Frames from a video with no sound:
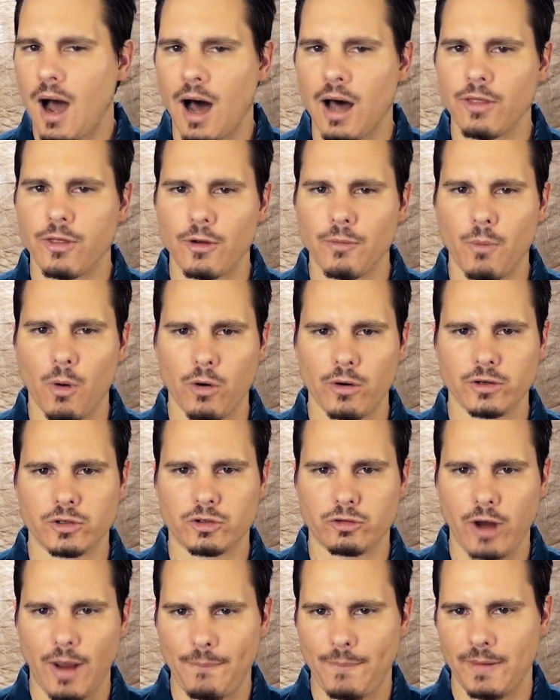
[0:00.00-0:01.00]
Other more
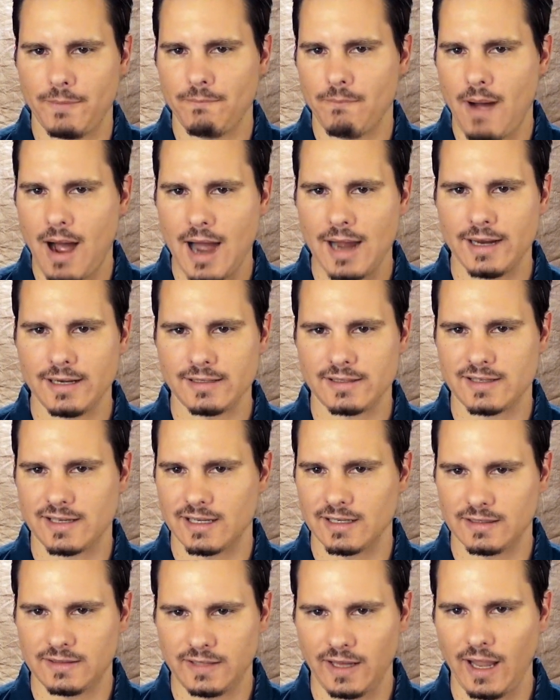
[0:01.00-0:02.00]
intrepid minds
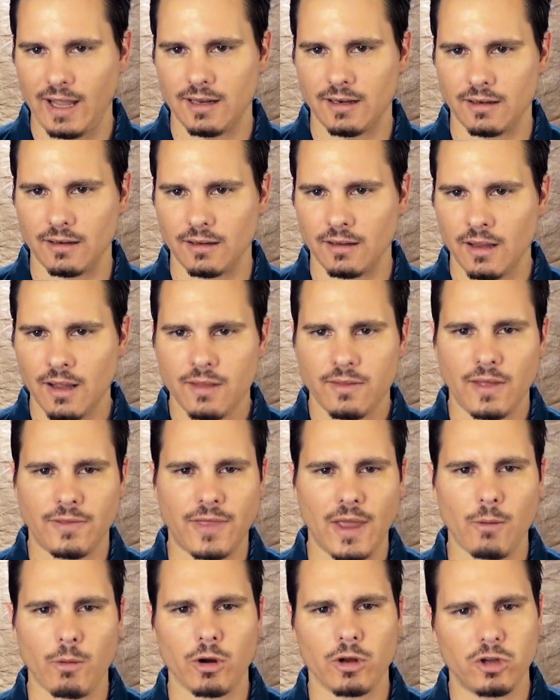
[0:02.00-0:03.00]
contend that
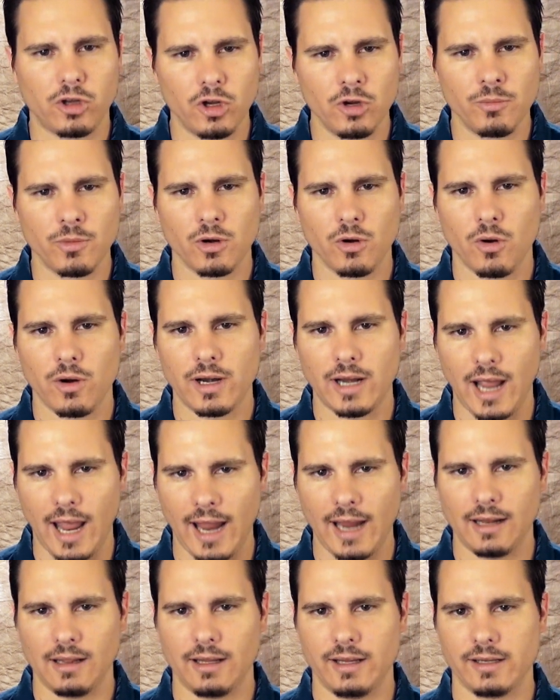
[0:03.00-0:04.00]
they were humanoid
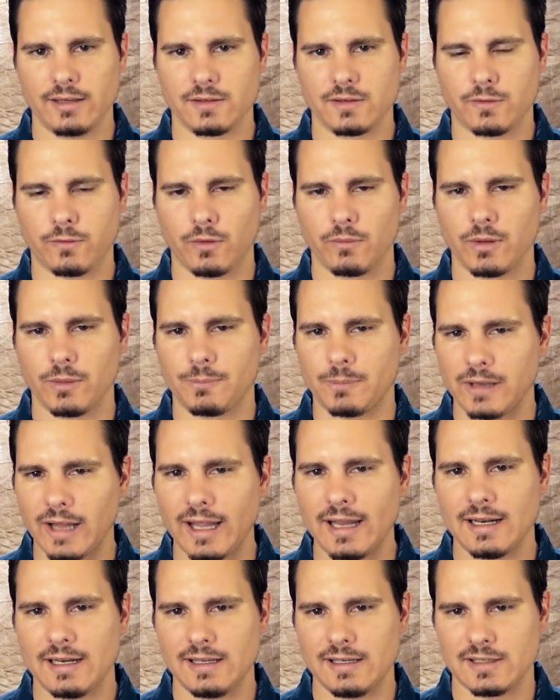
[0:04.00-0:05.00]
aliens from the
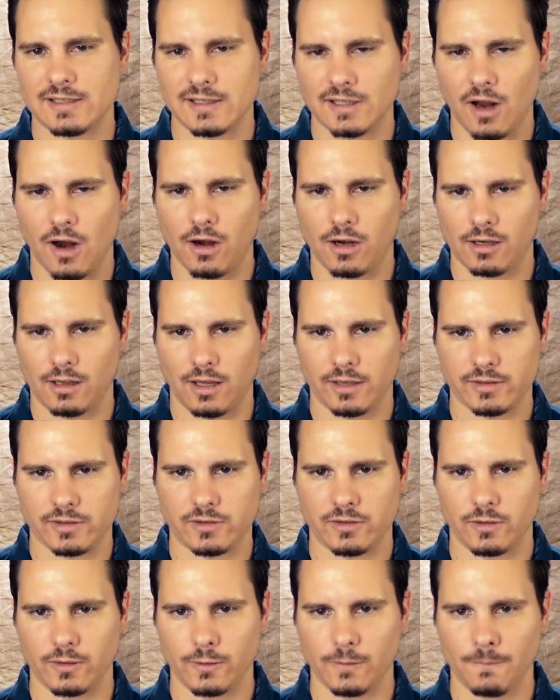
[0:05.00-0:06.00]
Pleiades star
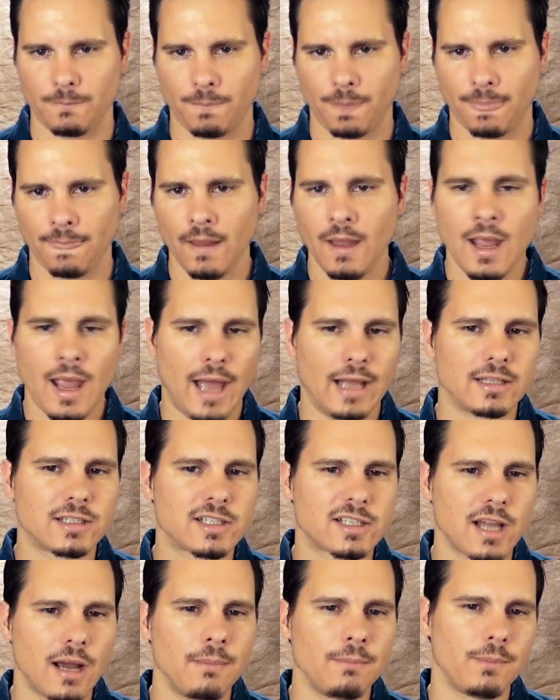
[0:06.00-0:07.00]
cluster, and
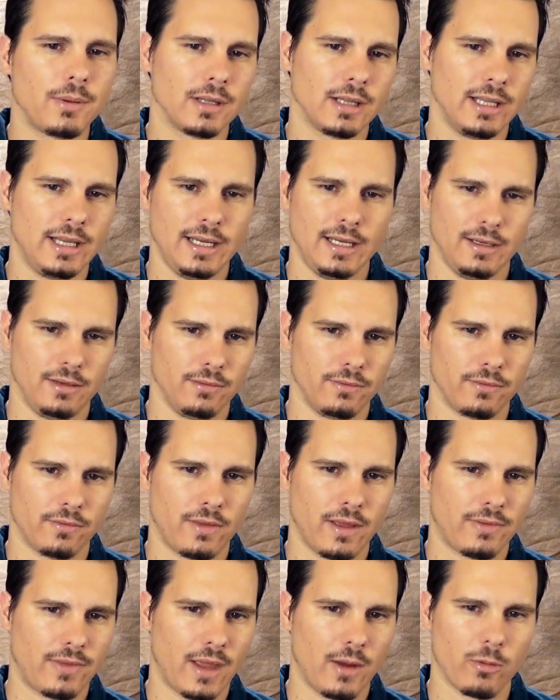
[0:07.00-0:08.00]
some believe
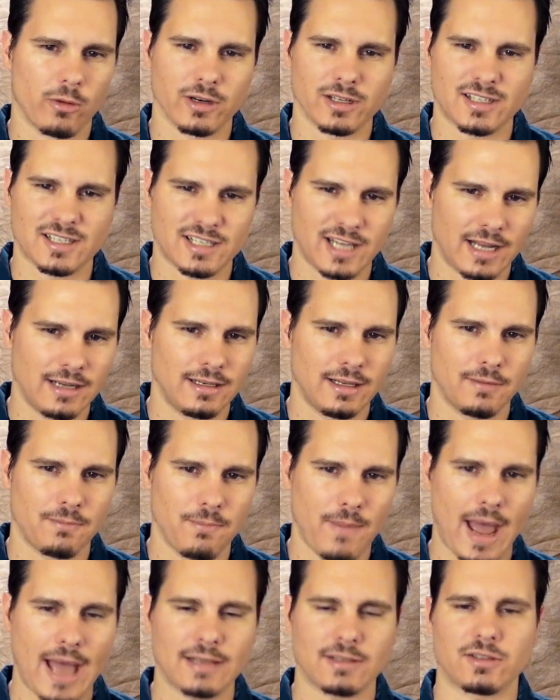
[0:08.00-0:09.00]
that they were ascended
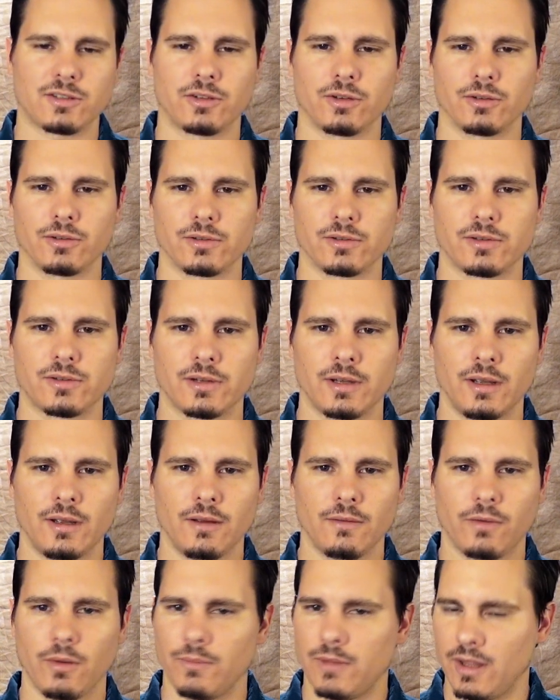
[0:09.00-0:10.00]
masters
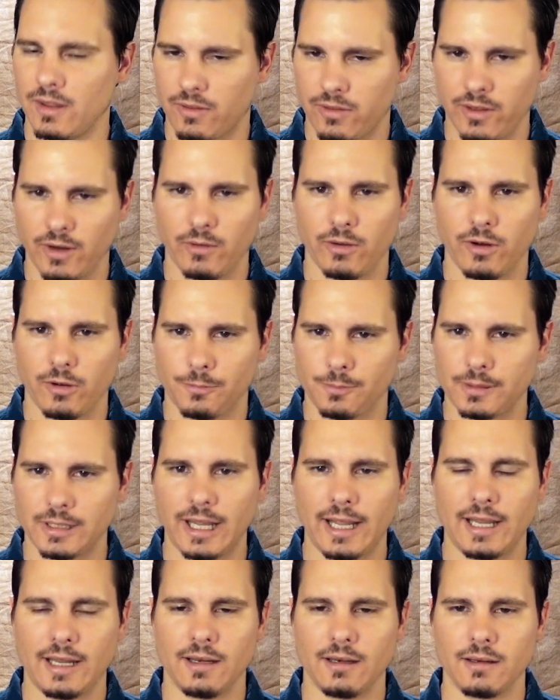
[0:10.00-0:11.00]
from the ethereal
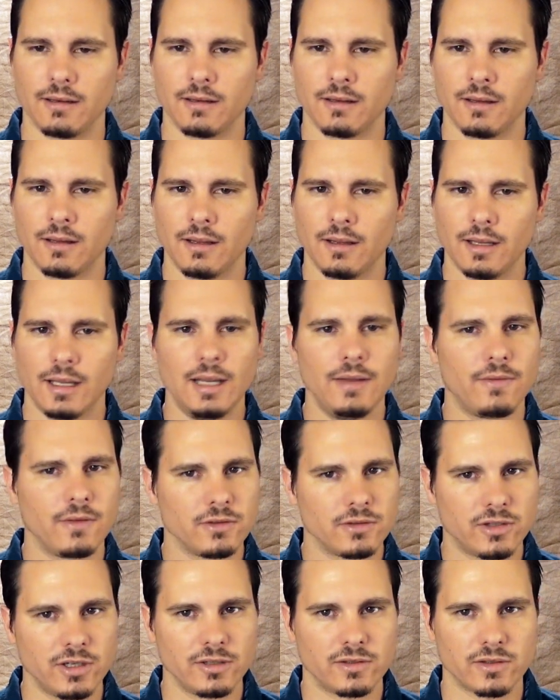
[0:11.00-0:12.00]
plane,
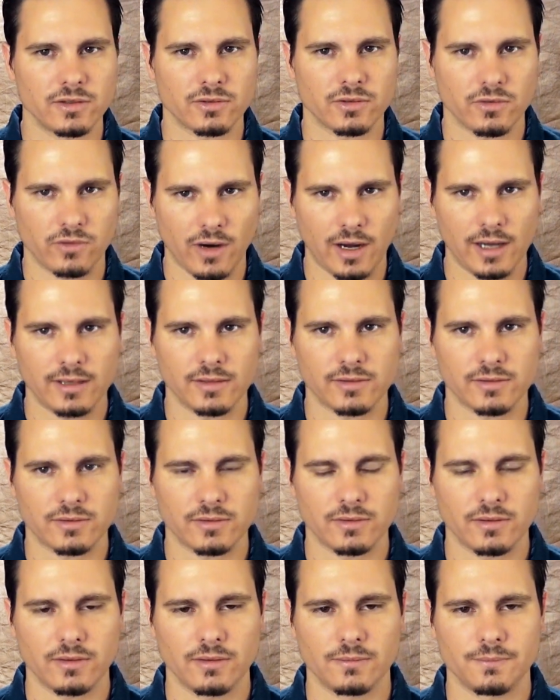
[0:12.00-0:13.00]
even Jesus
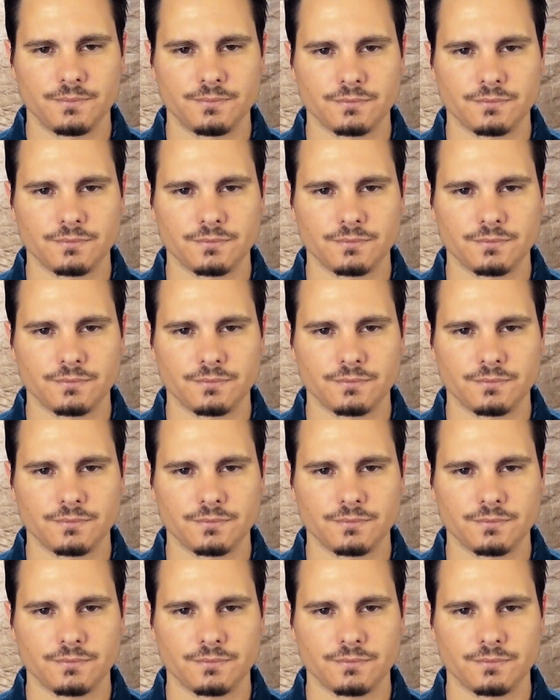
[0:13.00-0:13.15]
Christ.